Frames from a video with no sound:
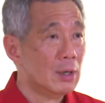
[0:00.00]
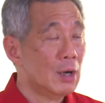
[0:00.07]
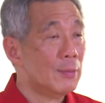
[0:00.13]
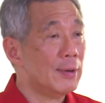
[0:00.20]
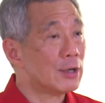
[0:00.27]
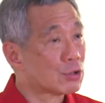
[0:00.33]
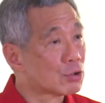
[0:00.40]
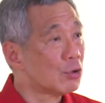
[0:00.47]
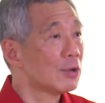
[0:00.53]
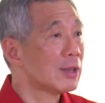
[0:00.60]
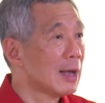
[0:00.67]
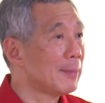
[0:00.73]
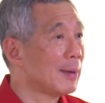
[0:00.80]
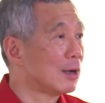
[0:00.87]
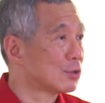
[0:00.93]
We show
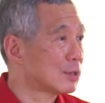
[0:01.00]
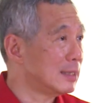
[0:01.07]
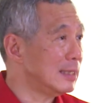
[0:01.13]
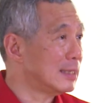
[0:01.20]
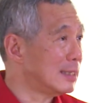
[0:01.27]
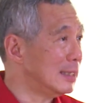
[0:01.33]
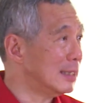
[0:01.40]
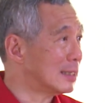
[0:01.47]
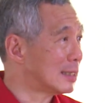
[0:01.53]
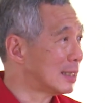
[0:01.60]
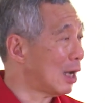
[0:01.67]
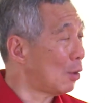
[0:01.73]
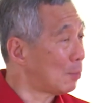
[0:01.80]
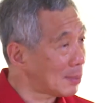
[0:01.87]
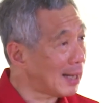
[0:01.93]
them our CCs,
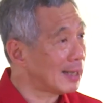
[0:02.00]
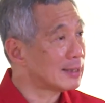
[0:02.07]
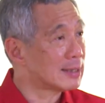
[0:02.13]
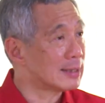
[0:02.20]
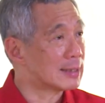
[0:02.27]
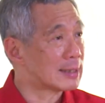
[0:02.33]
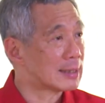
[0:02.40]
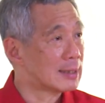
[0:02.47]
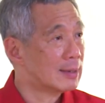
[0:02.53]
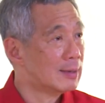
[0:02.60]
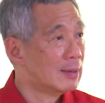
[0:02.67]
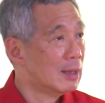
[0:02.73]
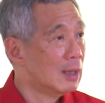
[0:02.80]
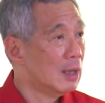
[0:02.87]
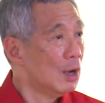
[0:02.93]
our branches.
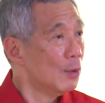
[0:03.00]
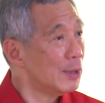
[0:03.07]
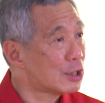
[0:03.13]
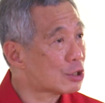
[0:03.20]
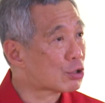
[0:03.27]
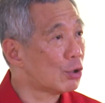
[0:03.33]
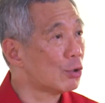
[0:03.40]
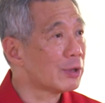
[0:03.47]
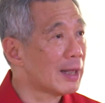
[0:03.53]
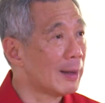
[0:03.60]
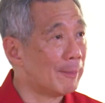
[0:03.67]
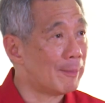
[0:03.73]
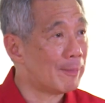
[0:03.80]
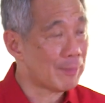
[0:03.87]
We show them